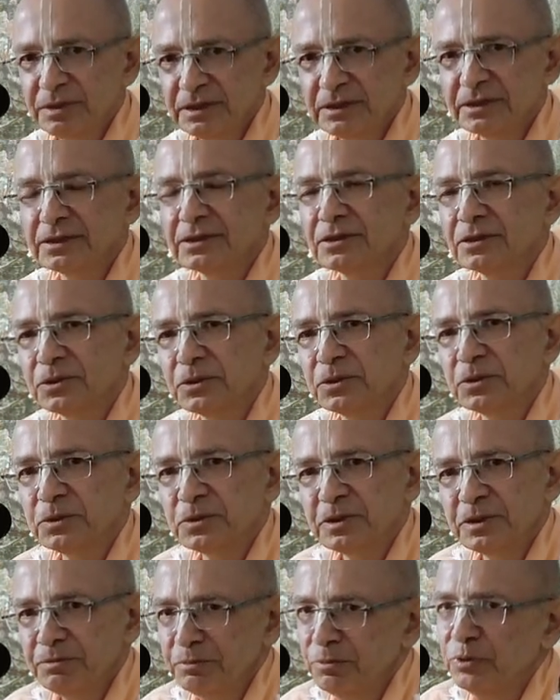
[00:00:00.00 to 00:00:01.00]
be so
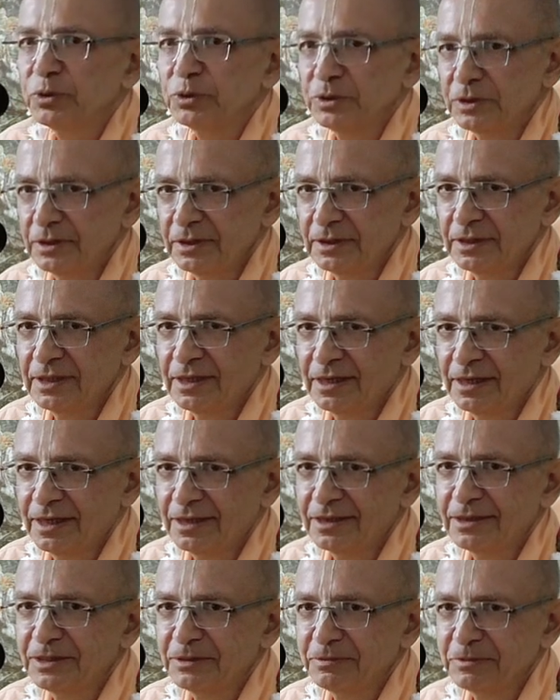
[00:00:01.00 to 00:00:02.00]
important
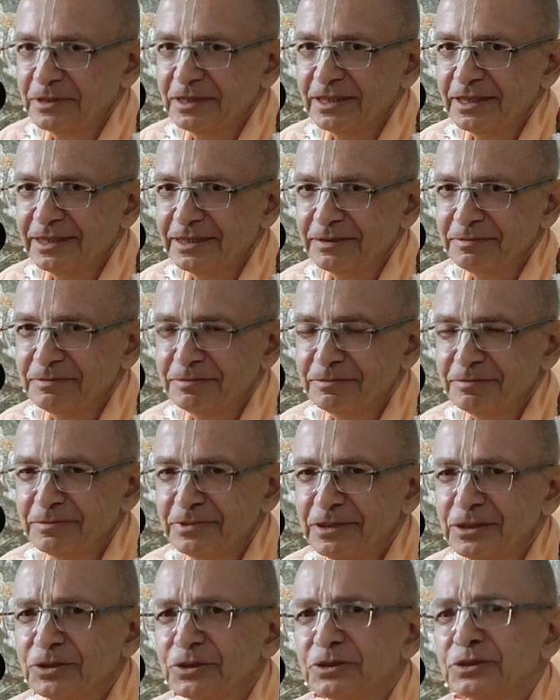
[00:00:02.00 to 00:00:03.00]
ultimately.
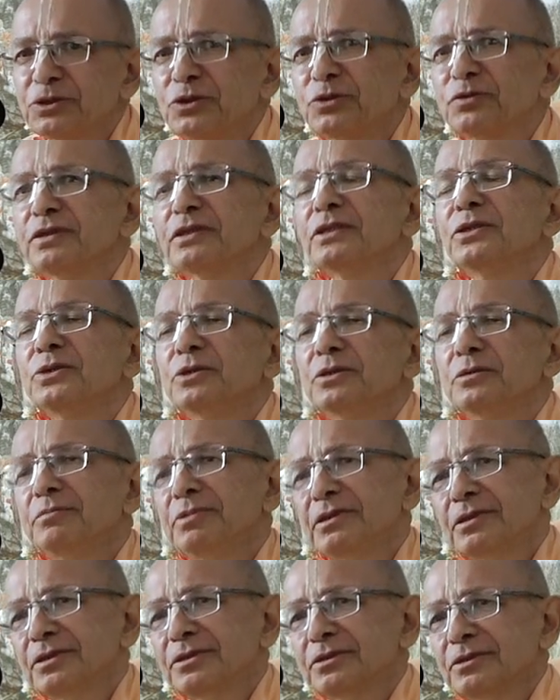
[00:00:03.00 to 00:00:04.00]
Because you will do it
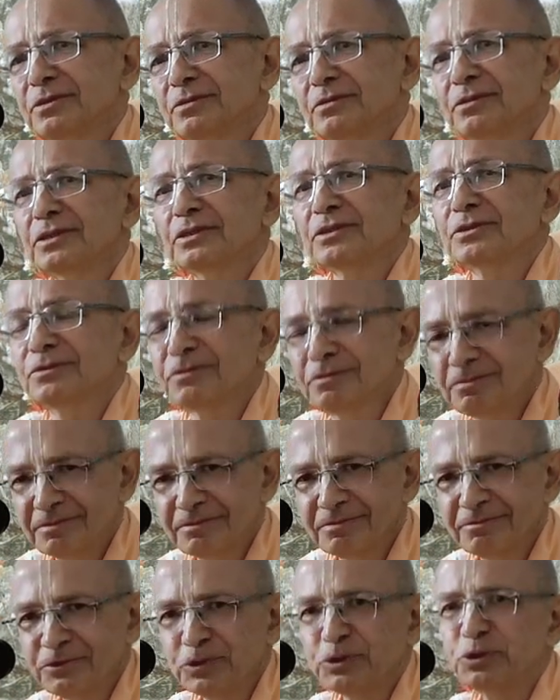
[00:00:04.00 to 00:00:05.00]
because you just
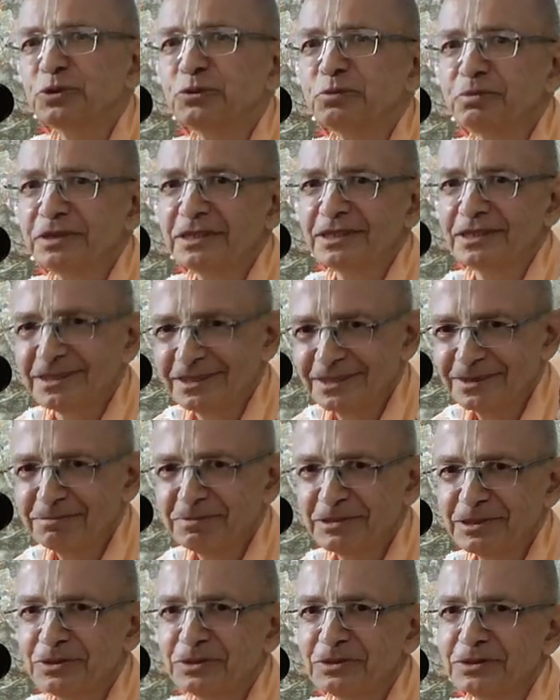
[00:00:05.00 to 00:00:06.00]
want to preach,
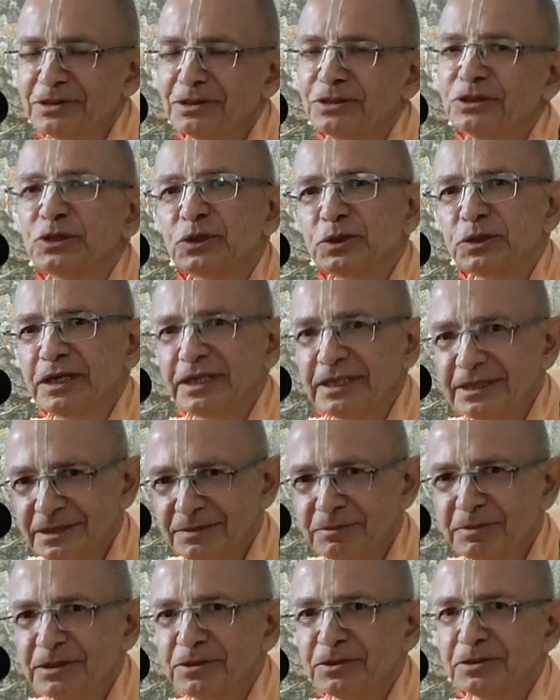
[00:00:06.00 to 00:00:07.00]
because it's so nice,
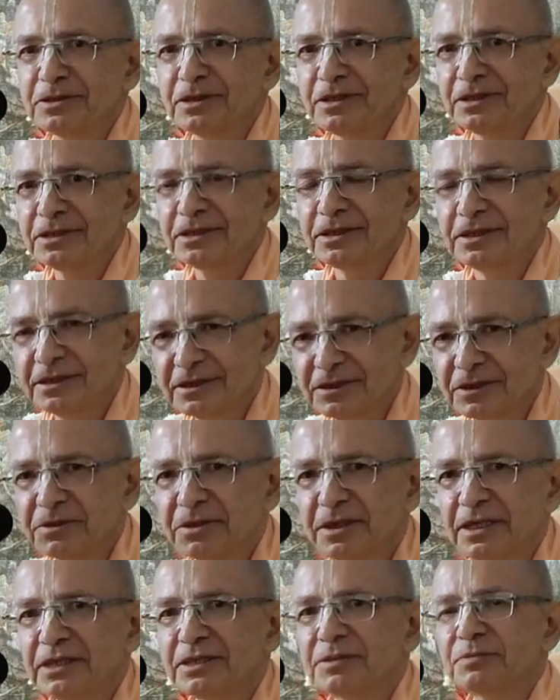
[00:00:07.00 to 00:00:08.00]
because Krishna is so
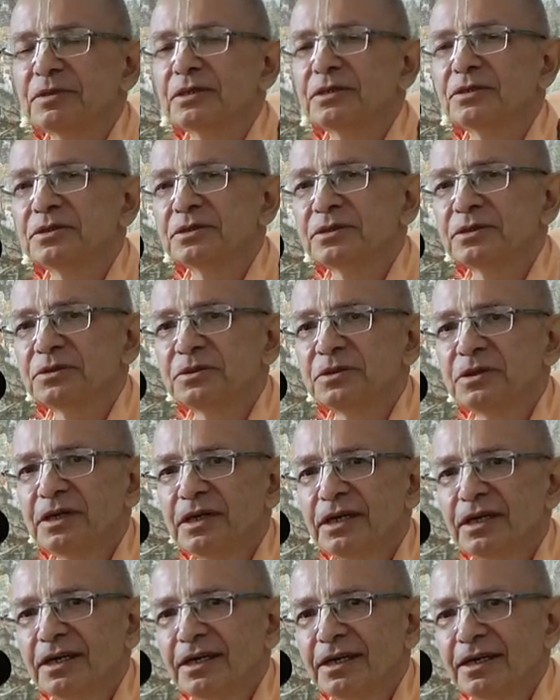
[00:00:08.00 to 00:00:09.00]
nice, because you,
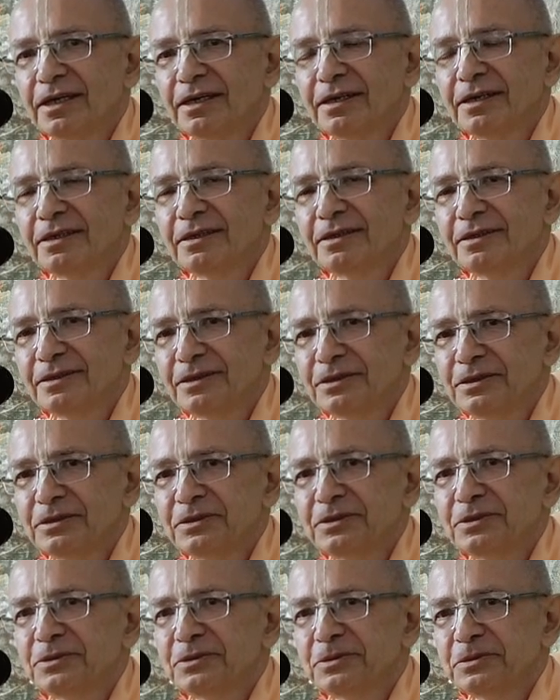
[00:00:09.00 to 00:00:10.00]
you know,
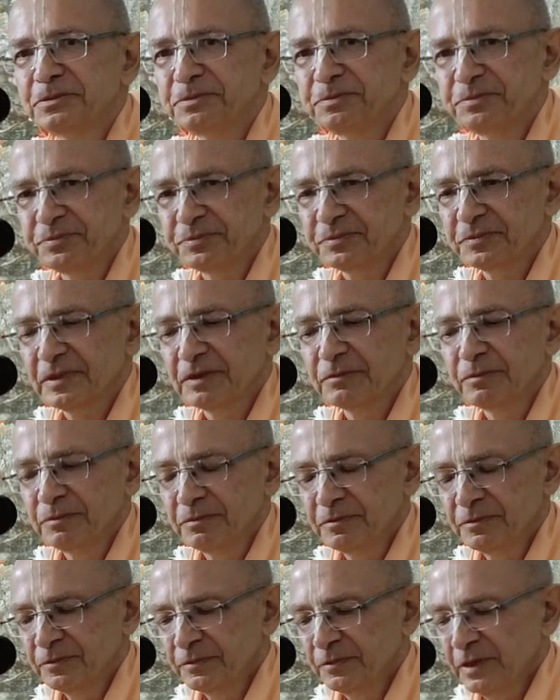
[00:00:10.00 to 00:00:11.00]
you,
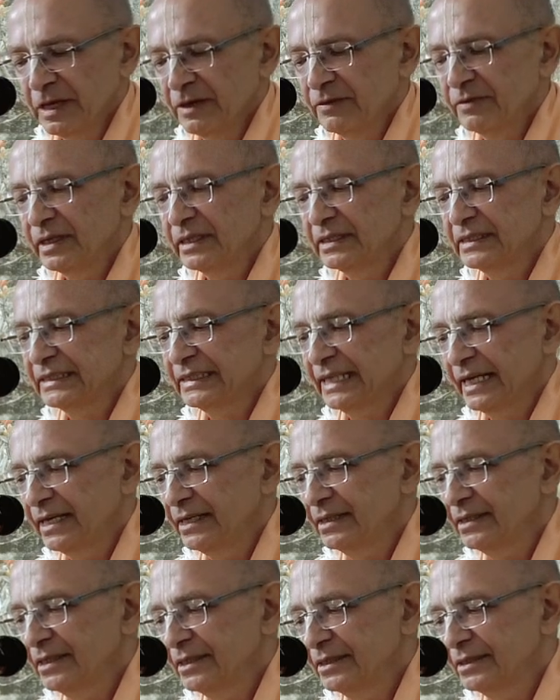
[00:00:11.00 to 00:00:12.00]
while
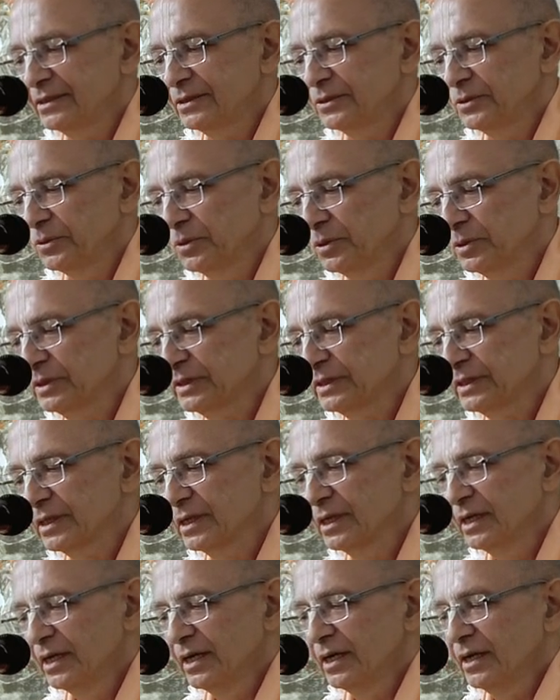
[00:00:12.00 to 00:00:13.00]
saying this, you
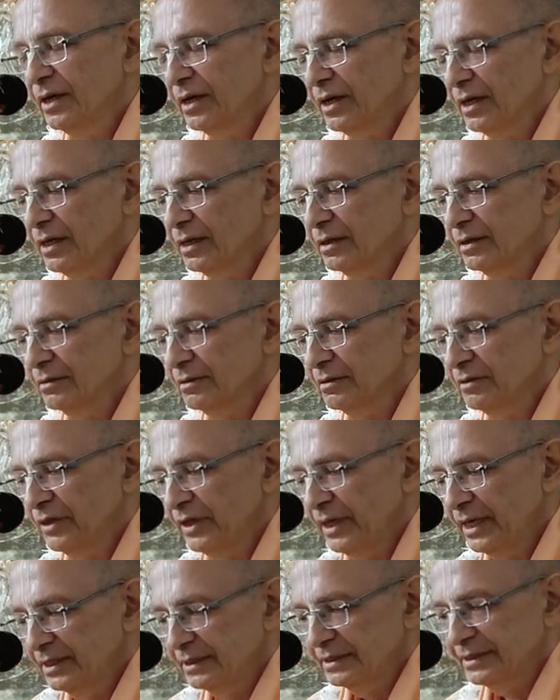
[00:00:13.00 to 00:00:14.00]
also uh,
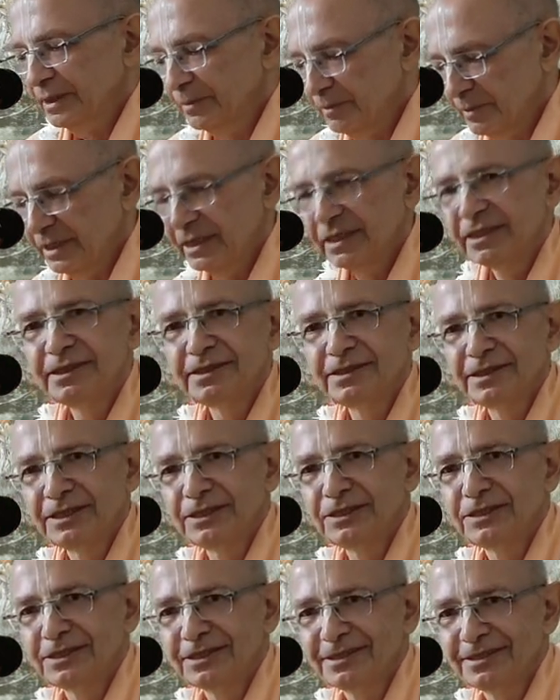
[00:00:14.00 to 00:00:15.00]
get some
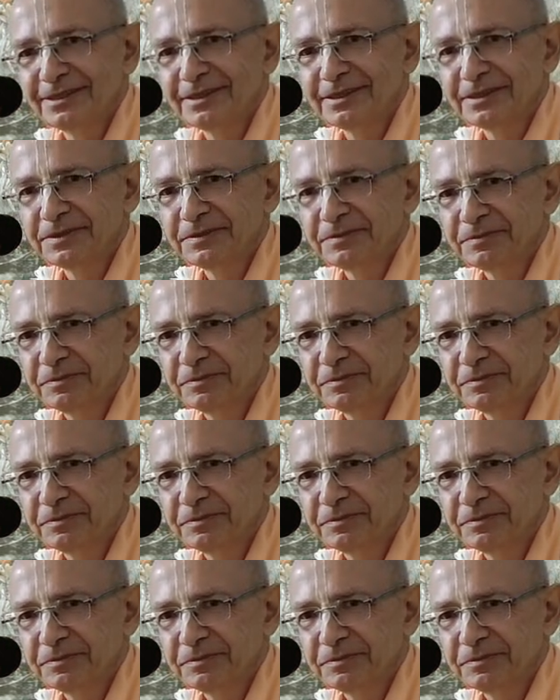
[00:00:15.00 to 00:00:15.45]
realizations.